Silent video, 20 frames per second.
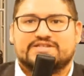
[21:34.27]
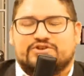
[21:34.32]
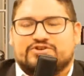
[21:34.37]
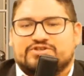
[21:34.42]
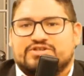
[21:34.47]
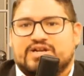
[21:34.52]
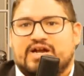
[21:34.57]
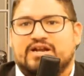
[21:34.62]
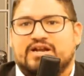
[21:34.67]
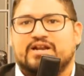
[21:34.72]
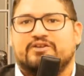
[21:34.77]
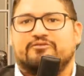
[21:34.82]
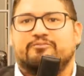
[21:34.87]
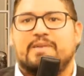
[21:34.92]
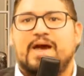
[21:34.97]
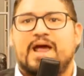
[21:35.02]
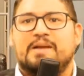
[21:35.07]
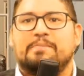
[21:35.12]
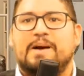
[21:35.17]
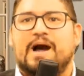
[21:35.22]
There's not enough
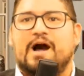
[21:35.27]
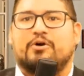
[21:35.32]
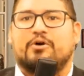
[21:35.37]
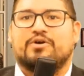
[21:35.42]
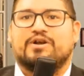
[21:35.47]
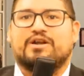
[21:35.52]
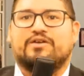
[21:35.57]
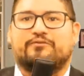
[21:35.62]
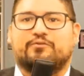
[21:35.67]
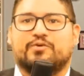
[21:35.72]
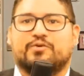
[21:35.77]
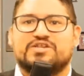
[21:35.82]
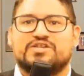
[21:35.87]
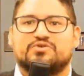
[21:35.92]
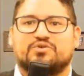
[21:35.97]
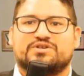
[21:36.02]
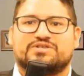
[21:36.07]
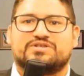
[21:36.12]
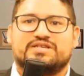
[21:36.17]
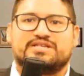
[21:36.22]
manpower, enough
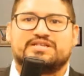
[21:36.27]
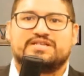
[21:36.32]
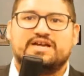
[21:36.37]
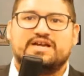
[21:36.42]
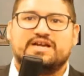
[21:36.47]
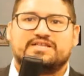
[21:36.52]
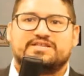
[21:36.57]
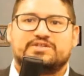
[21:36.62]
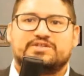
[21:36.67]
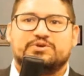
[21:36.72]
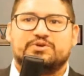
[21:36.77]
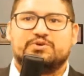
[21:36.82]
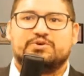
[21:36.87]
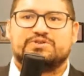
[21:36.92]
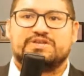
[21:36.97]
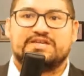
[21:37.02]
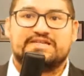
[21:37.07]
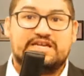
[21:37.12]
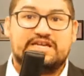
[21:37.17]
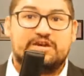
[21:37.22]
resources to
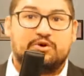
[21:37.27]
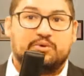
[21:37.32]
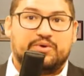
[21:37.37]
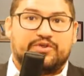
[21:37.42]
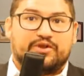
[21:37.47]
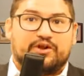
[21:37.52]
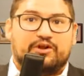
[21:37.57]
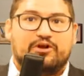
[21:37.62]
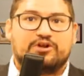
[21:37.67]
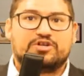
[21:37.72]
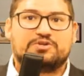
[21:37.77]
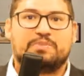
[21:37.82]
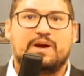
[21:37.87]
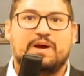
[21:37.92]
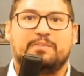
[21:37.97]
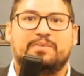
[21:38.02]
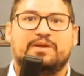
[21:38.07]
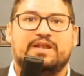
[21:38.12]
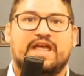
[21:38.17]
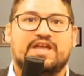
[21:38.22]
deal with the large
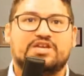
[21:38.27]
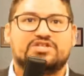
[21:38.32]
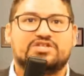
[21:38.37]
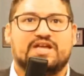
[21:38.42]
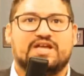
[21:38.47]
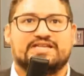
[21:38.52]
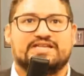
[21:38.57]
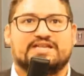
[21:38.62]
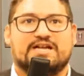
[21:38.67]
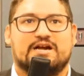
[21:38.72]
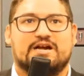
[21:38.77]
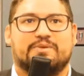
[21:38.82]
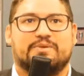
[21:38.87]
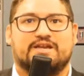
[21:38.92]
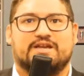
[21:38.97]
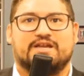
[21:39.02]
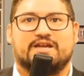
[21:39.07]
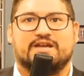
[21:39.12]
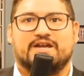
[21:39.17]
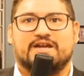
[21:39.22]
population that is
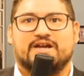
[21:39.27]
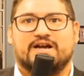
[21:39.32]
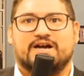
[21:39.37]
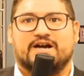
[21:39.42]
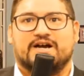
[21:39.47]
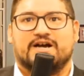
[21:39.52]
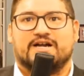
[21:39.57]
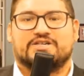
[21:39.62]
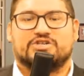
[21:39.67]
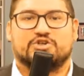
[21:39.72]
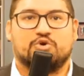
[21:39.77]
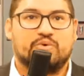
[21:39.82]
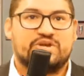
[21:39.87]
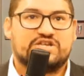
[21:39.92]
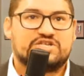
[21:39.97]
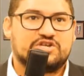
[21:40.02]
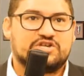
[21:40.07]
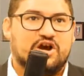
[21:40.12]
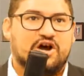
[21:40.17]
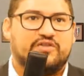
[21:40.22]
coming. So we
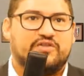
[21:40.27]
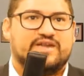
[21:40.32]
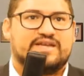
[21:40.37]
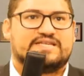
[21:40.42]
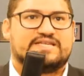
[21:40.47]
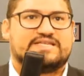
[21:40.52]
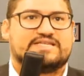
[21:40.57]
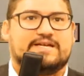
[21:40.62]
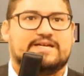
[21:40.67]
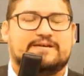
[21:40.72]
saw this.